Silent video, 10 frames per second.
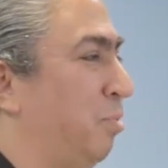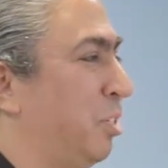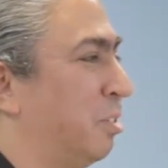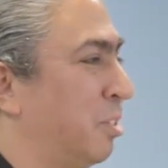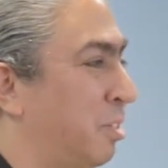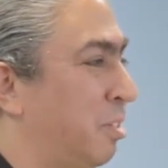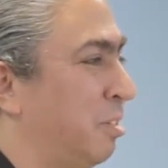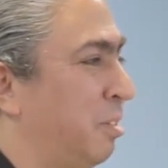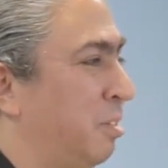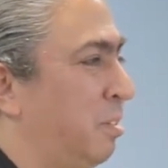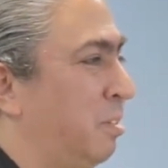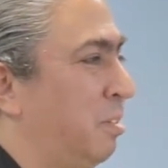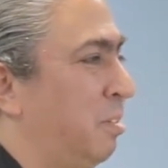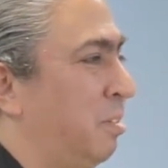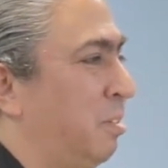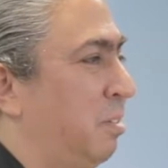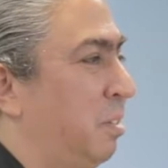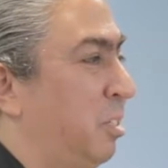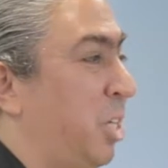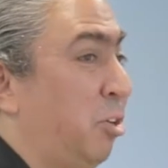we torture.
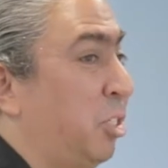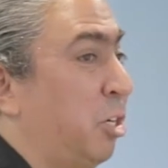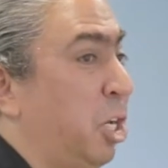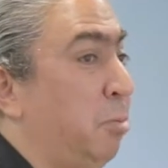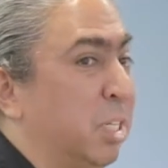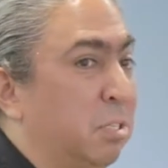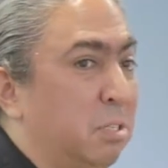Terrorists aren't human.